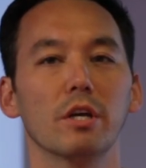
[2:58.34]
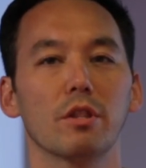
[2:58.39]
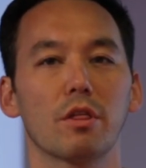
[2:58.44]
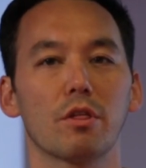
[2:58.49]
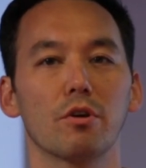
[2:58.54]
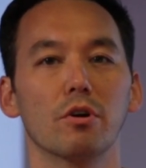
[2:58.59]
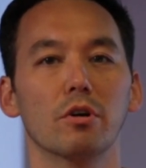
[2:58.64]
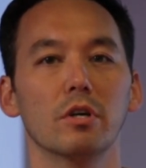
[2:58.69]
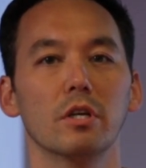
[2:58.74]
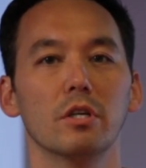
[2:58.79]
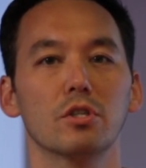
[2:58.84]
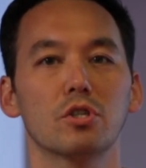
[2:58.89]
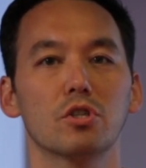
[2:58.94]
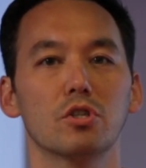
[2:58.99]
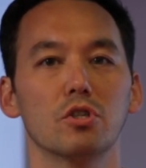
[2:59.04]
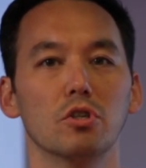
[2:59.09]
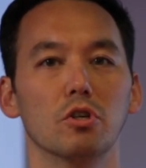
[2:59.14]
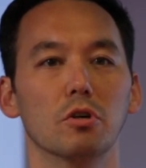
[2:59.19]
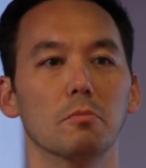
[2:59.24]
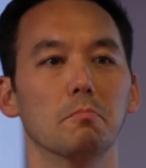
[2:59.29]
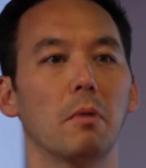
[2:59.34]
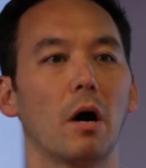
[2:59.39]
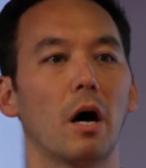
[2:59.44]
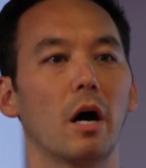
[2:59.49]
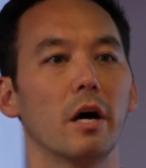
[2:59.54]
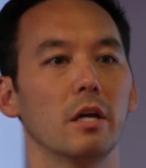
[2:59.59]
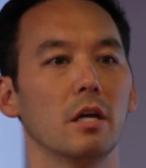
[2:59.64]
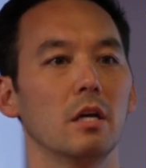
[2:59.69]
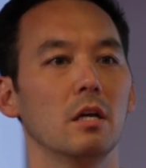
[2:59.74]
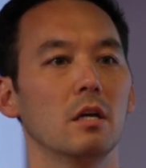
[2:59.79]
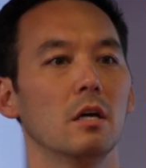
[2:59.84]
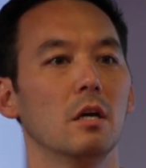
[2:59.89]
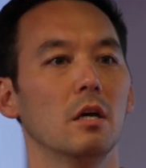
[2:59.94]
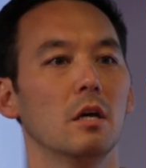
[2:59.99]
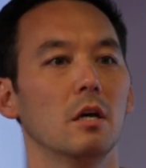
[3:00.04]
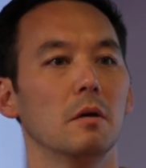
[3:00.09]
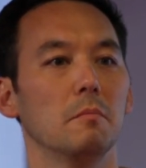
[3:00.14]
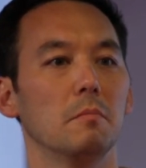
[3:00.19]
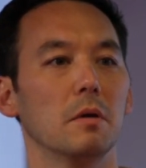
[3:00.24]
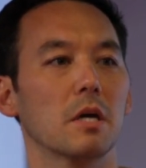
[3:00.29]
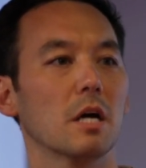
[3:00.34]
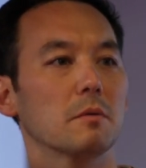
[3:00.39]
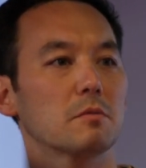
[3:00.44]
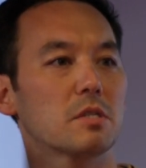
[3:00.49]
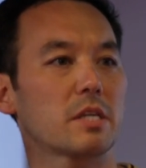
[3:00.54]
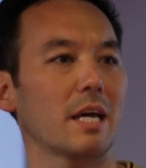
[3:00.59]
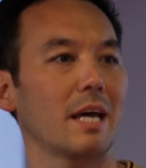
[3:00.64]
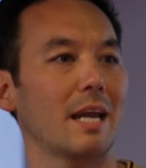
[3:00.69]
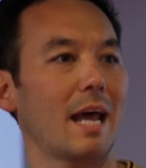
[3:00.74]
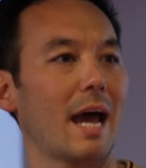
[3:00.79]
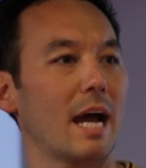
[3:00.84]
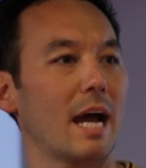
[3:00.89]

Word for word: you hit 30s, your body becomes like an